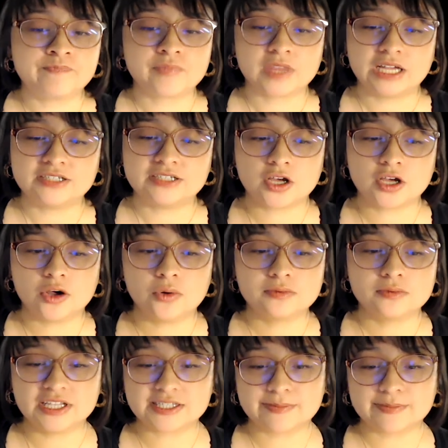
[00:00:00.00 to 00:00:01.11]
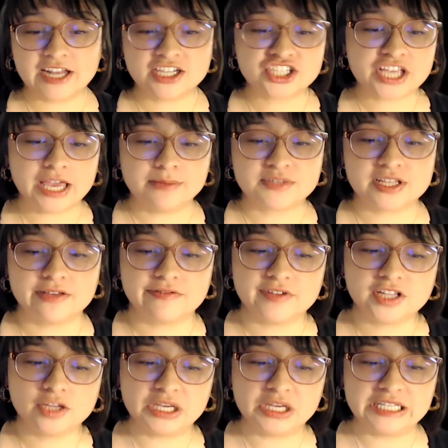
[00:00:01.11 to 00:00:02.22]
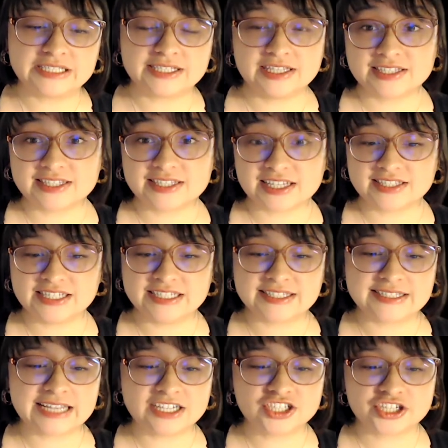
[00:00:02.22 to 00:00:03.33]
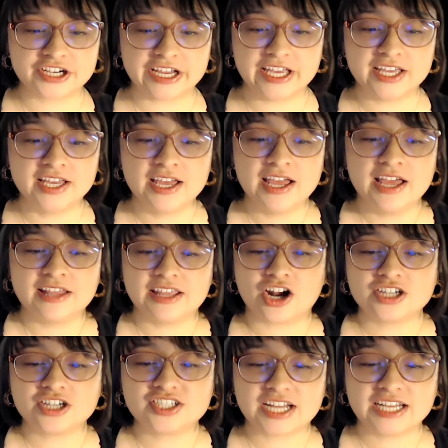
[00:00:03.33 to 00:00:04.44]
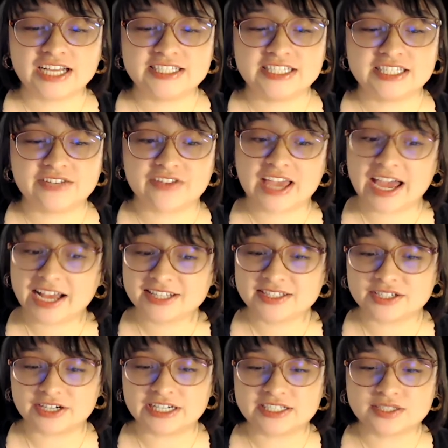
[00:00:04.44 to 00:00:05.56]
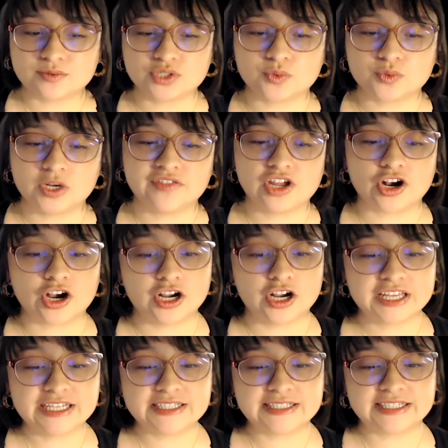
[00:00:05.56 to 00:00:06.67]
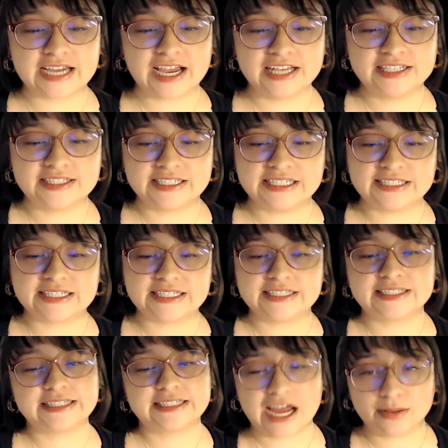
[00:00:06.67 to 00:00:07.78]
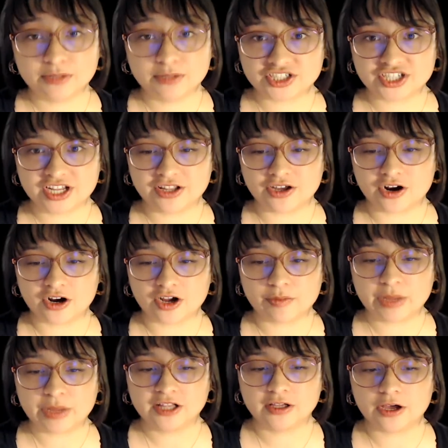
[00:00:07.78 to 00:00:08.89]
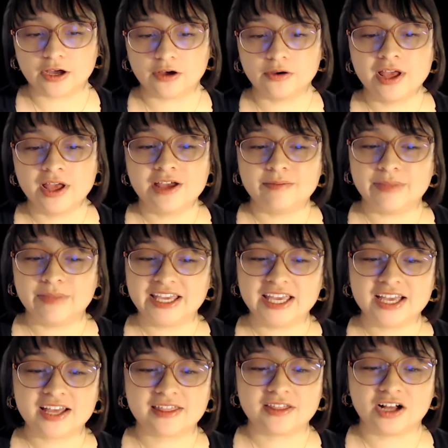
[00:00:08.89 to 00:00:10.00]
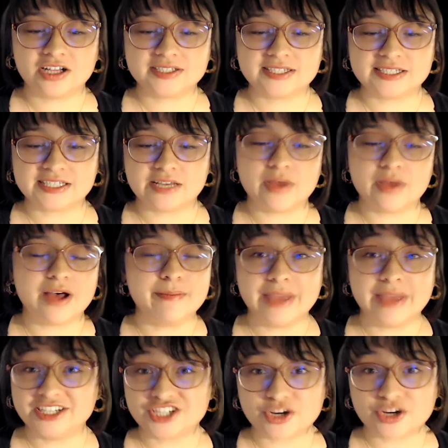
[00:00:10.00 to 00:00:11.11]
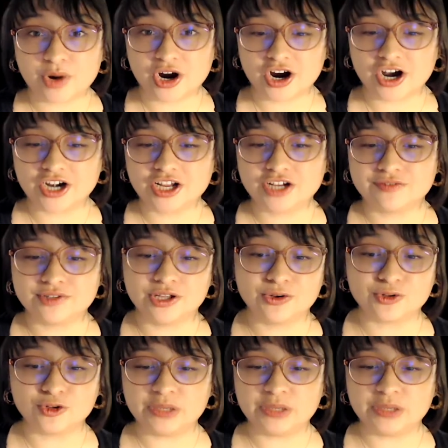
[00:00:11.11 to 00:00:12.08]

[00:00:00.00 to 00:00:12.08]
And so when the Spanish came to the Philippines in the 16th century, the Archdiocese of Caceres was one of the earliest dioceses established in the archipelago, making Catholicism a major part of local